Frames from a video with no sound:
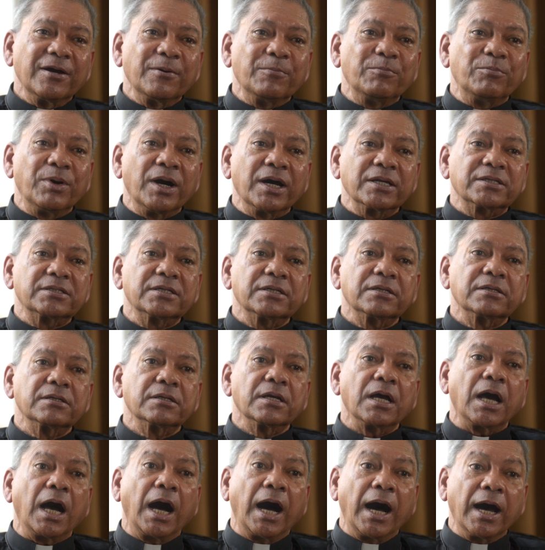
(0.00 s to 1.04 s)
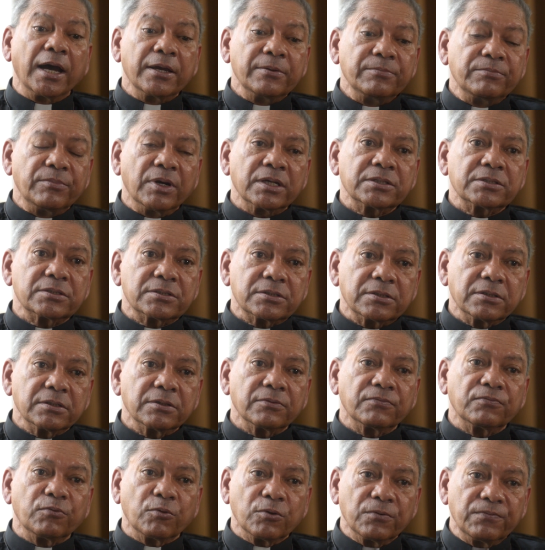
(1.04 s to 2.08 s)
But I must
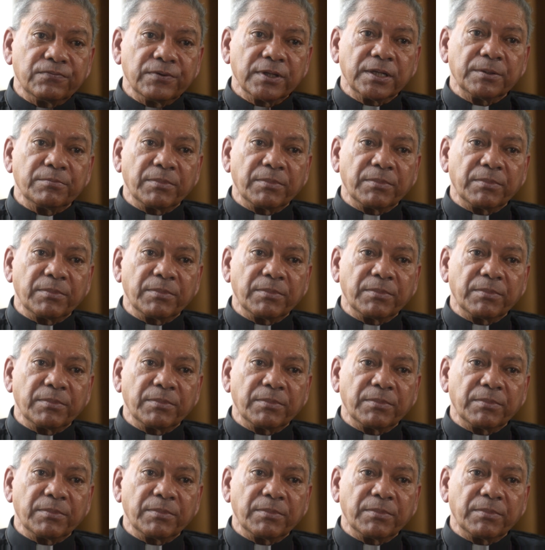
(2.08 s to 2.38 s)
fulfill